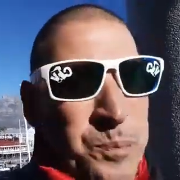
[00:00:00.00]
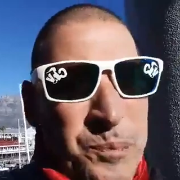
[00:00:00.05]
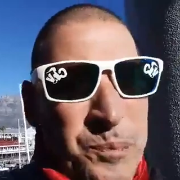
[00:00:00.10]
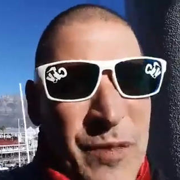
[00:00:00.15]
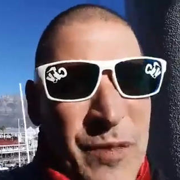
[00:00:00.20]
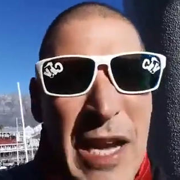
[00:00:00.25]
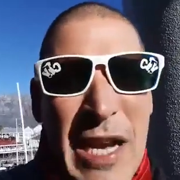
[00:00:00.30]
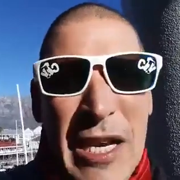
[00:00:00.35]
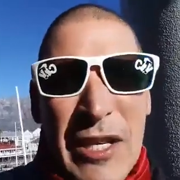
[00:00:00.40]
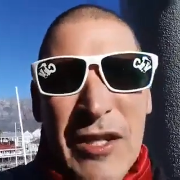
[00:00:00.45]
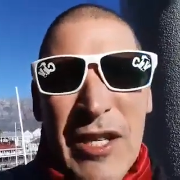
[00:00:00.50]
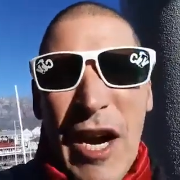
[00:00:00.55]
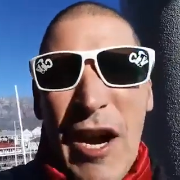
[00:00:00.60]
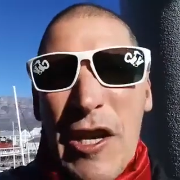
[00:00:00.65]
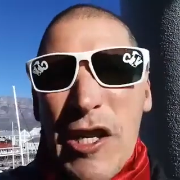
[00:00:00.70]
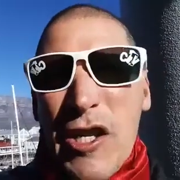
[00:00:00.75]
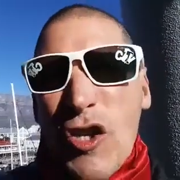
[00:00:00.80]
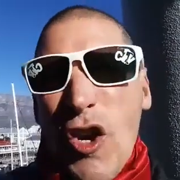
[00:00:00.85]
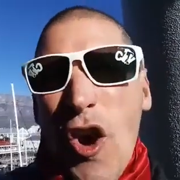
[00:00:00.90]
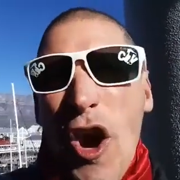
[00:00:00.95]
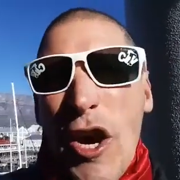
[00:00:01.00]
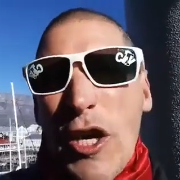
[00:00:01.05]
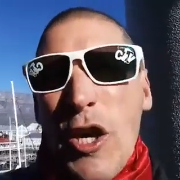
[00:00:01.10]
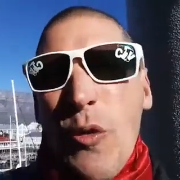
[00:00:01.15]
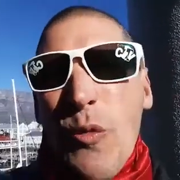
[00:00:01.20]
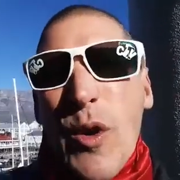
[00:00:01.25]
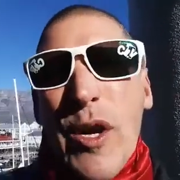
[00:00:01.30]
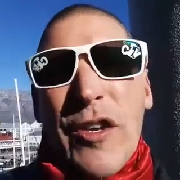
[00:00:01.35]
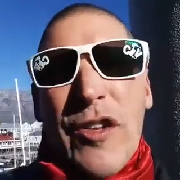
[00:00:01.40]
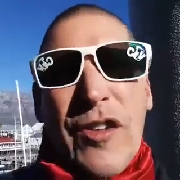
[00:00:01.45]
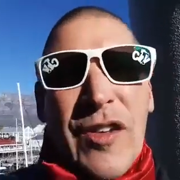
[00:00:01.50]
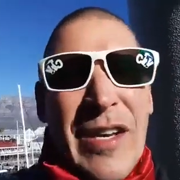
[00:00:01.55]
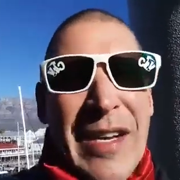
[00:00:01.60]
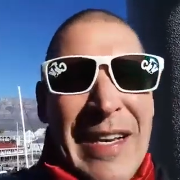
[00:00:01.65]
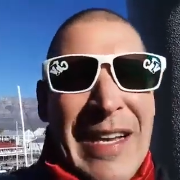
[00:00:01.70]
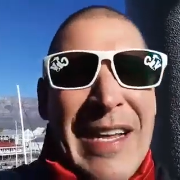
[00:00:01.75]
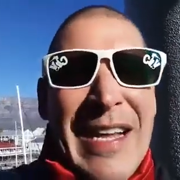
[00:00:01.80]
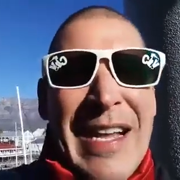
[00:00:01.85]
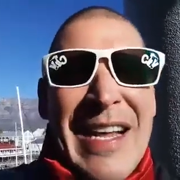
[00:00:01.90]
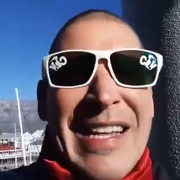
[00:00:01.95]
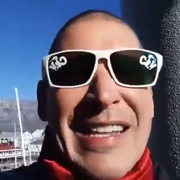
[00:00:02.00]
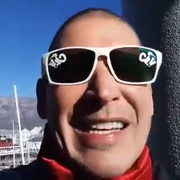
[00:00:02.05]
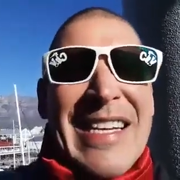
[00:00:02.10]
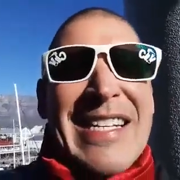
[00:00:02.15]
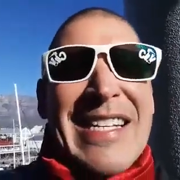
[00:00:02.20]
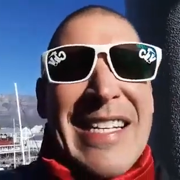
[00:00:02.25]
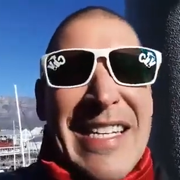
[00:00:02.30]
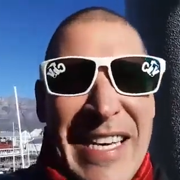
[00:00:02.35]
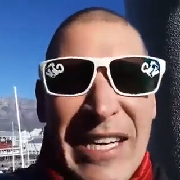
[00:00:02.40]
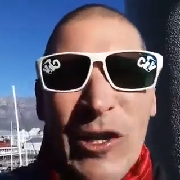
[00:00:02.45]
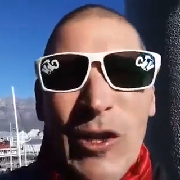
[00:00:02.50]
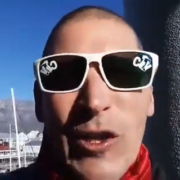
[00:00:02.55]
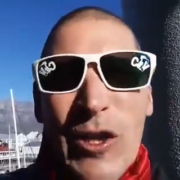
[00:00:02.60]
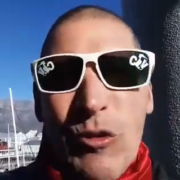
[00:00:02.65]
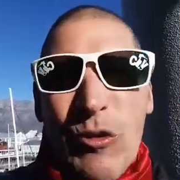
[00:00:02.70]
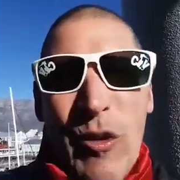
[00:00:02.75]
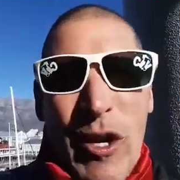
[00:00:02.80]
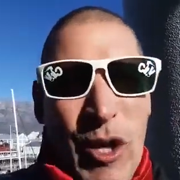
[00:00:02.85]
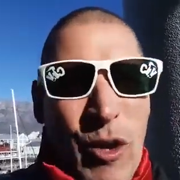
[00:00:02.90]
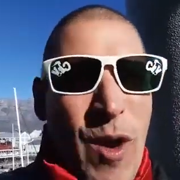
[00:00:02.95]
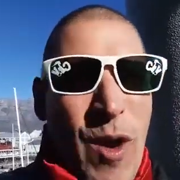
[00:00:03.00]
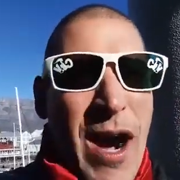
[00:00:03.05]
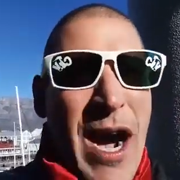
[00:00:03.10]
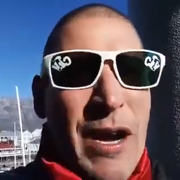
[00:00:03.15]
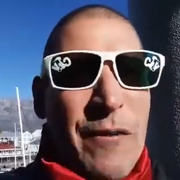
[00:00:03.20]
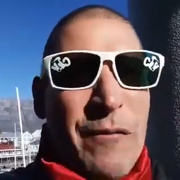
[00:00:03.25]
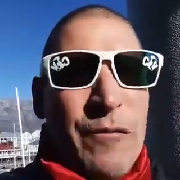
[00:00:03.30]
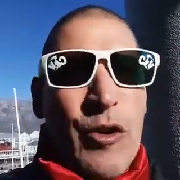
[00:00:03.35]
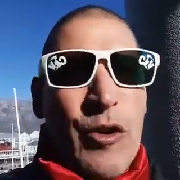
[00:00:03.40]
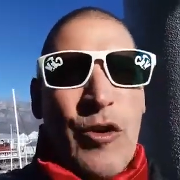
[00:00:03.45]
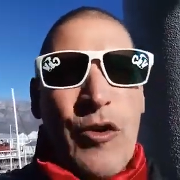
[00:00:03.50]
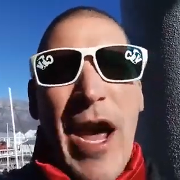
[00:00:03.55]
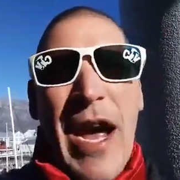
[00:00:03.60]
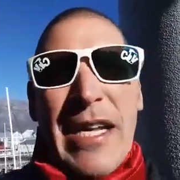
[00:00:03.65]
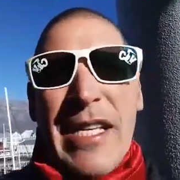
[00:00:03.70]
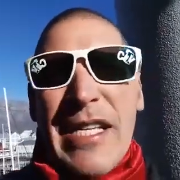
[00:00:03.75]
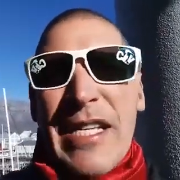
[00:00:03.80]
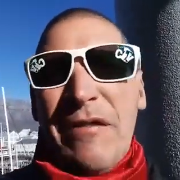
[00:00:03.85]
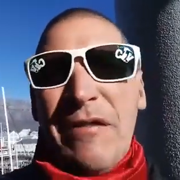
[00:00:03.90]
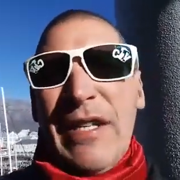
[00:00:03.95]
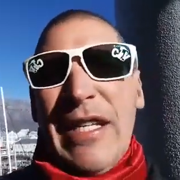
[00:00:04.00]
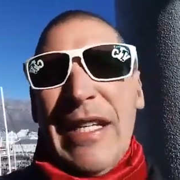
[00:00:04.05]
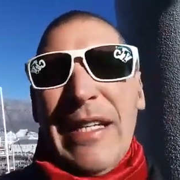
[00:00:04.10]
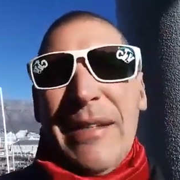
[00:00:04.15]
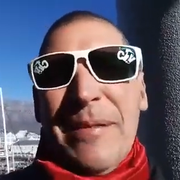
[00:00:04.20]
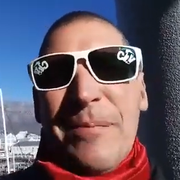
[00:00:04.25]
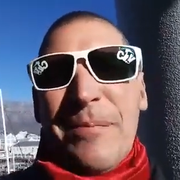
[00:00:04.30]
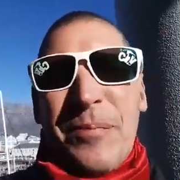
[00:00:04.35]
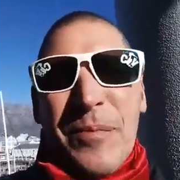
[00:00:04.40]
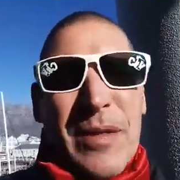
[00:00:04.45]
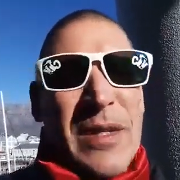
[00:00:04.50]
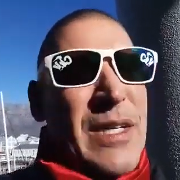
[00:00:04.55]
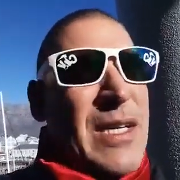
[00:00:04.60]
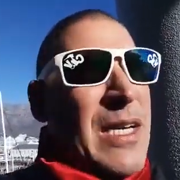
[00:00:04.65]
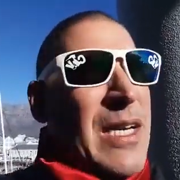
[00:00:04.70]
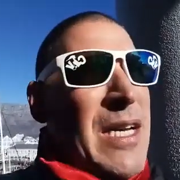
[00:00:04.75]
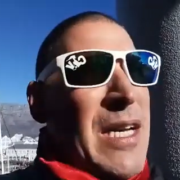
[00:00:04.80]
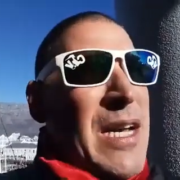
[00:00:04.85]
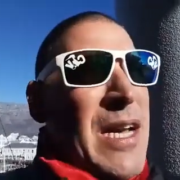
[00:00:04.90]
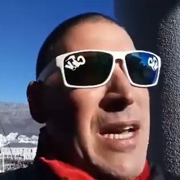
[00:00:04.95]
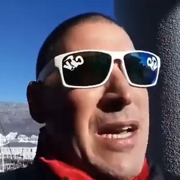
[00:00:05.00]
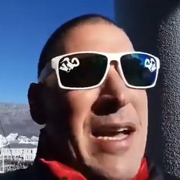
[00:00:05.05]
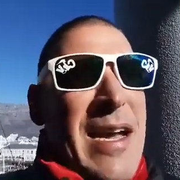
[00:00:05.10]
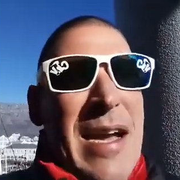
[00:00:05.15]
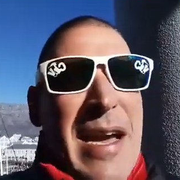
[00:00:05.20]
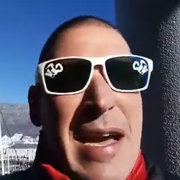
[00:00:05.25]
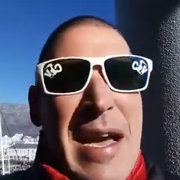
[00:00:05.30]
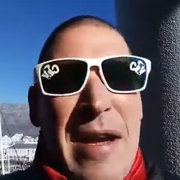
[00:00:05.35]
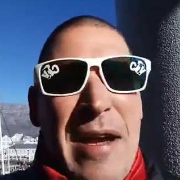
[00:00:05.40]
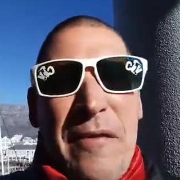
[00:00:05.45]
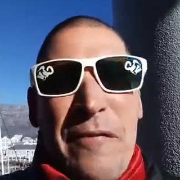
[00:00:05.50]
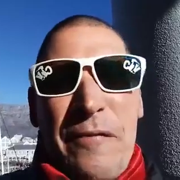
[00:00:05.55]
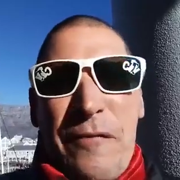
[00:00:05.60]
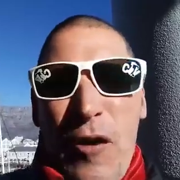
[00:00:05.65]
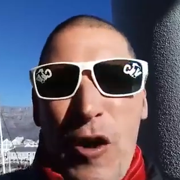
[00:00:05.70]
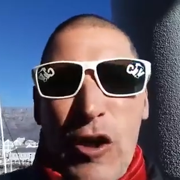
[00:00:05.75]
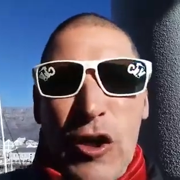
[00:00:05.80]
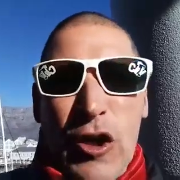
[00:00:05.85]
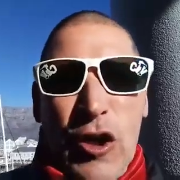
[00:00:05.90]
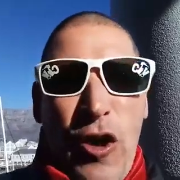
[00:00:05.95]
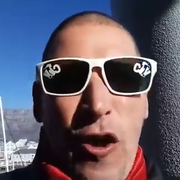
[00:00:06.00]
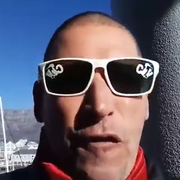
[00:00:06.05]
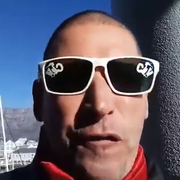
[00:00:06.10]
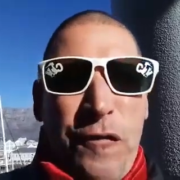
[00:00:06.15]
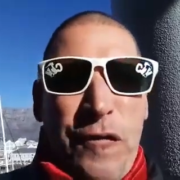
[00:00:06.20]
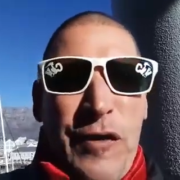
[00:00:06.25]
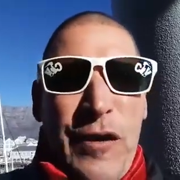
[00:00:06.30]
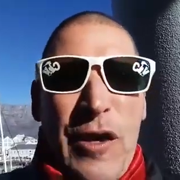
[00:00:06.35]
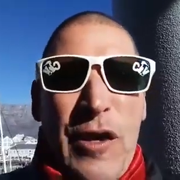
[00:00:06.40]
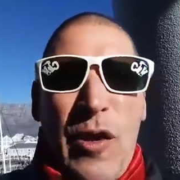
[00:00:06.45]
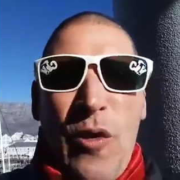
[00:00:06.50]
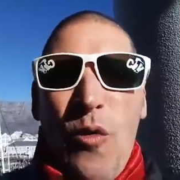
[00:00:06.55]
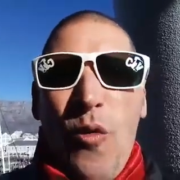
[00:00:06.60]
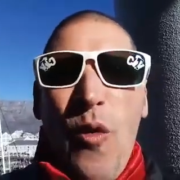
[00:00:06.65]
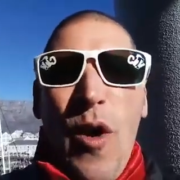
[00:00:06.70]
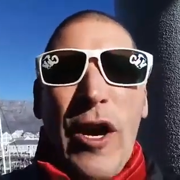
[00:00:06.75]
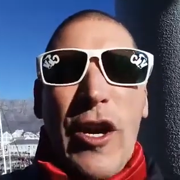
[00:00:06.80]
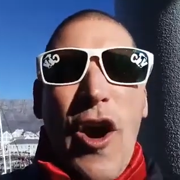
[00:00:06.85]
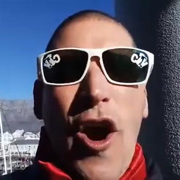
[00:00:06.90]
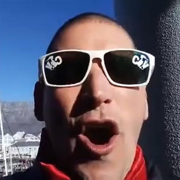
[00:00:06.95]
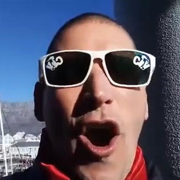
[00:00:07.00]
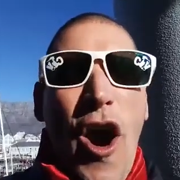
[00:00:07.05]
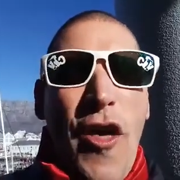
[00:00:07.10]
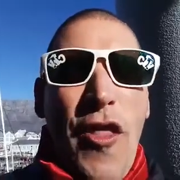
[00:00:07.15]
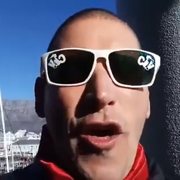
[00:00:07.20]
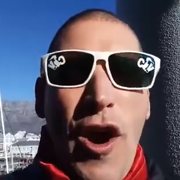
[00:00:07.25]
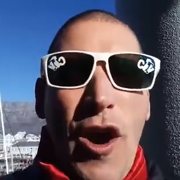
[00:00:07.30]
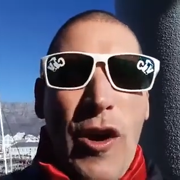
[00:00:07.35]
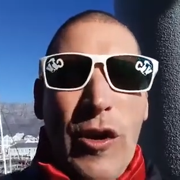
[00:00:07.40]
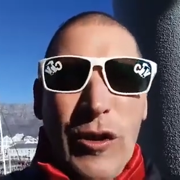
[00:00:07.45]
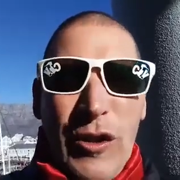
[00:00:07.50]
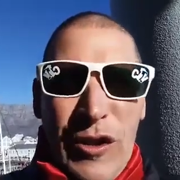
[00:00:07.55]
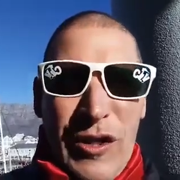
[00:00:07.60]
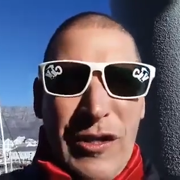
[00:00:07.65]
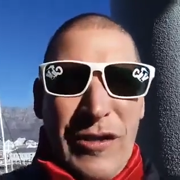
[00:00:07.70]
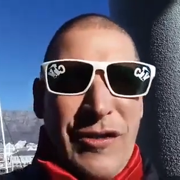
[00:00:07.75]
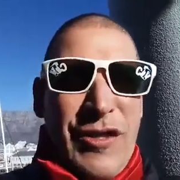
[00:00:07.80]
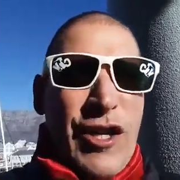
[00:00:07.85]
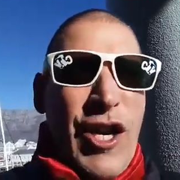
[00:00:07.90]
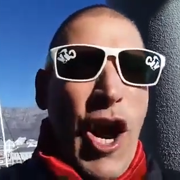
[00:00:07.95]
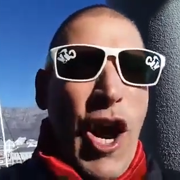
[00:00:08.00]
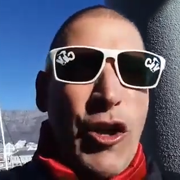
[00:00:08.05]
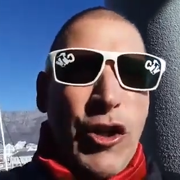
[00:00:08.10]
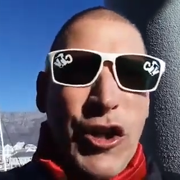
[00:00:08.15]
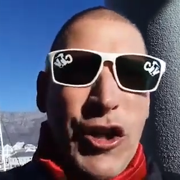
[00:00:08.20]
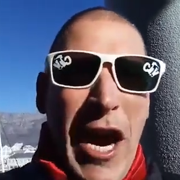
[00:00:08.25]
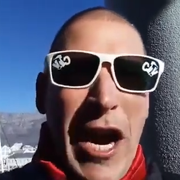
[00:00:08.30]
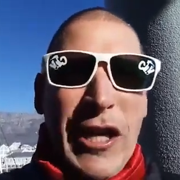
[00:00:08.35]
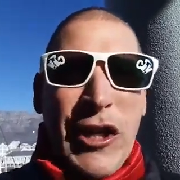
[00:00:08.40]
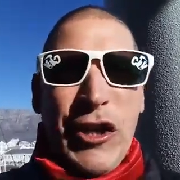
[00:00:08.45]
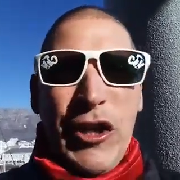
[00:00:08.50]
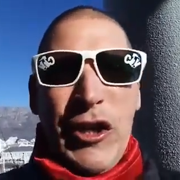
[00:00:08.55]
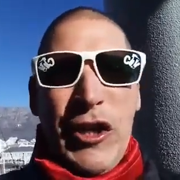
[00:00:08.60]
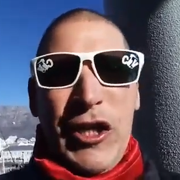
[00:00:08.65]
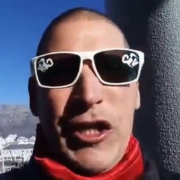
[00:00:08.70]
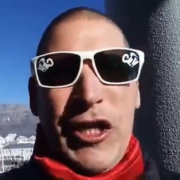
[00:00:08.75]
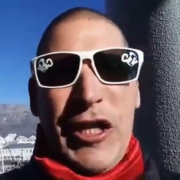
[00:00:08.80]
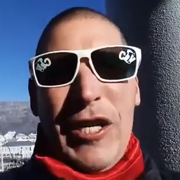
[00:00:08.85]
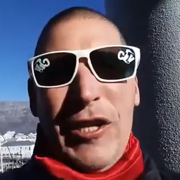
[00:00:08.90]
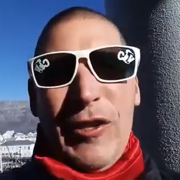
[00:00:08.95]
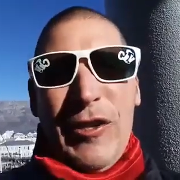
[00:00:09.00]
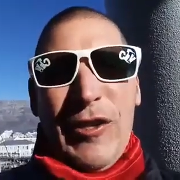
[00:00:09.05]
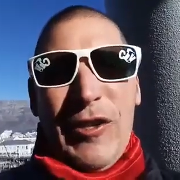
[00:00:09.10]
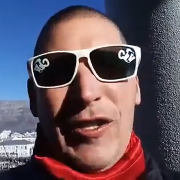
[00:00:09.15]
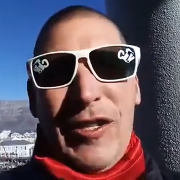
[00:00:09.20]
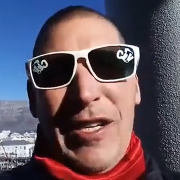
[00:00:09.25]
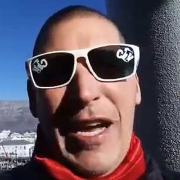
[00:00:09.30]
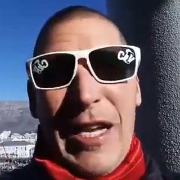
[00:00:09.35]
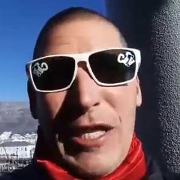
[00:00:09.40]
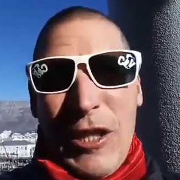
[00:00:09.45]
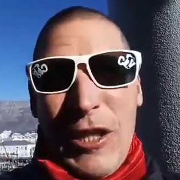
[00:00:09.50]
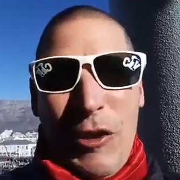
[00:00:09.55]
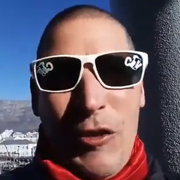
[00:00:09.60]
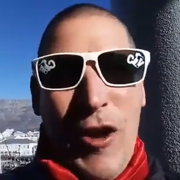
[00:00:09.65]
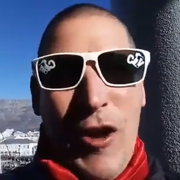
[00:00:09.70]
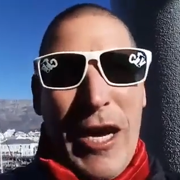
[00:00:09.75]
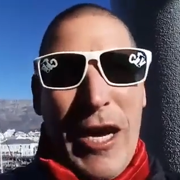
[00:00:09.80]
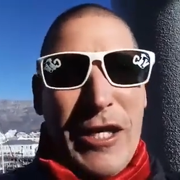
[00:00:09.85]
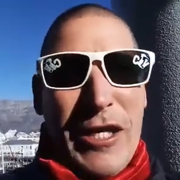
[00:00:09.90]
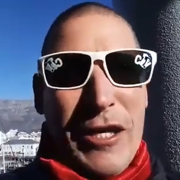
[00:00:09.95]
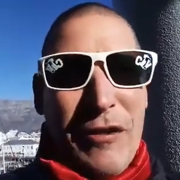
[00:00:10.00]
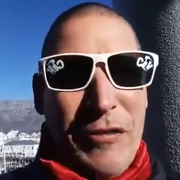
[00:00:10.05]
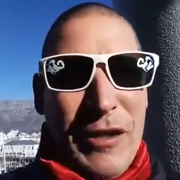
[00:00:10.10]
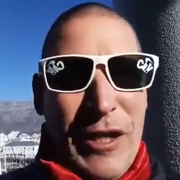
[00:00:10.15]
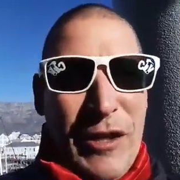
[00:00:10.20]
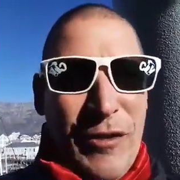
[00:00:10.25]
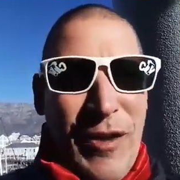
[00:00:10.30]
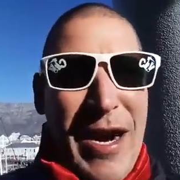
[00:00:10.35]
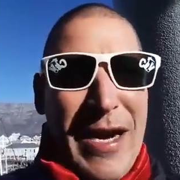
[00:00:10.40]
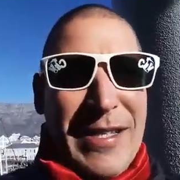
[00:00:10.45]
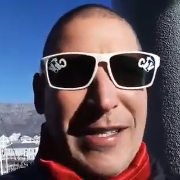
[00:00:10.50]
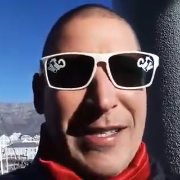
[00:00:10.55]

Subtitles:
So starting with the skills required for creativity. First off, what are those? Negotiation skills, that's creativity, right?